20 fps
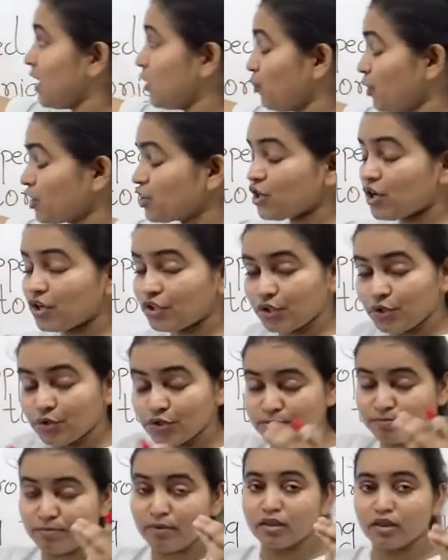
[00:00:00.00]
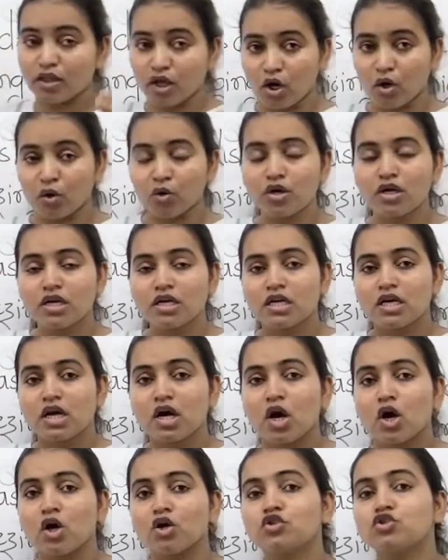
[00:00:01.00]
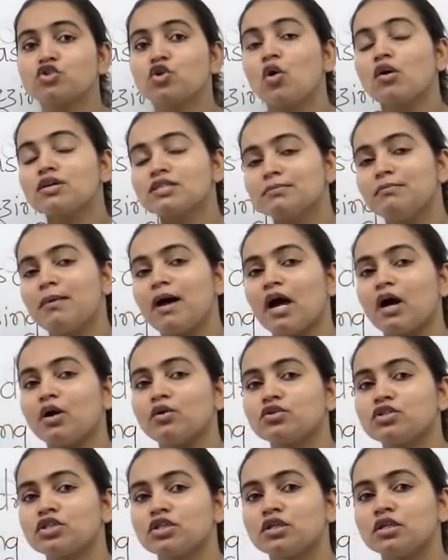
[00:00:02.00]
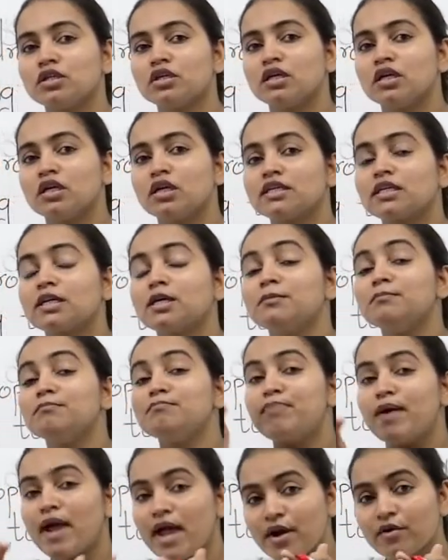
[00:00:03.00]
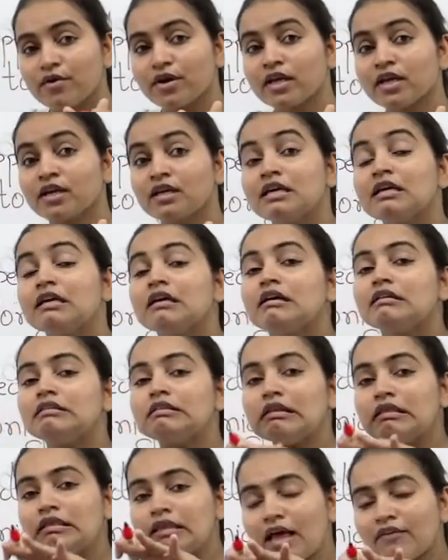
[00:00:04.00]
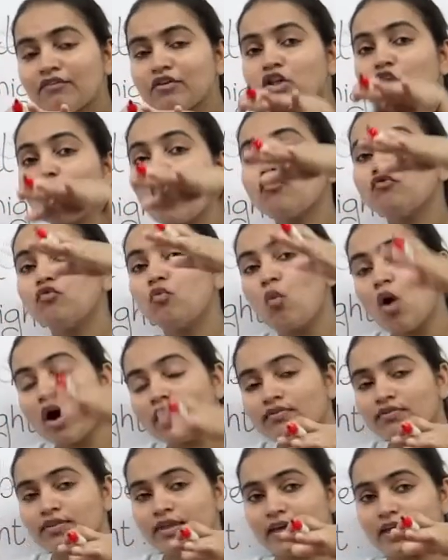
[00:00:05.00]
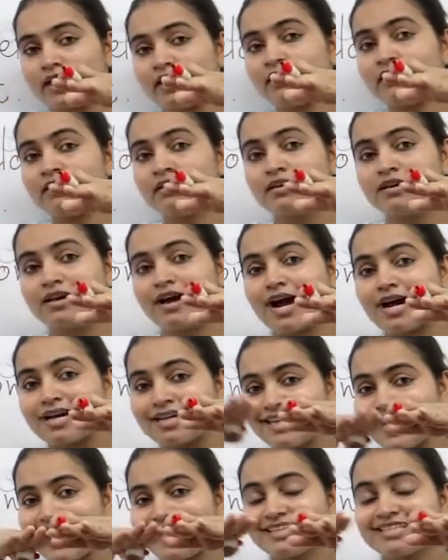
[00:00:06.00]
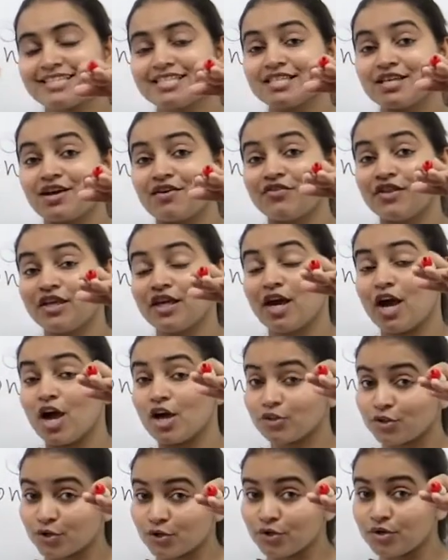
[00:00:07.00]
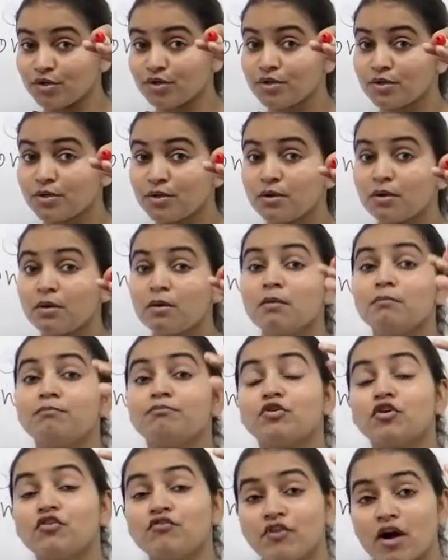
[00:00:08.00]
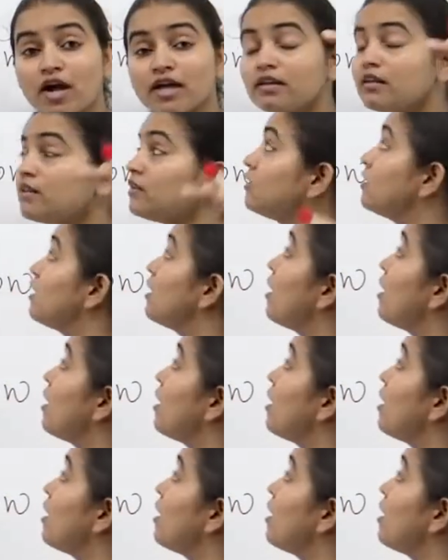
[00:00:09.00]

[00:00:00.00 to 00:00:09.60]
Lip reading: in which I use below talks about comparing the level of one thing against the other, provided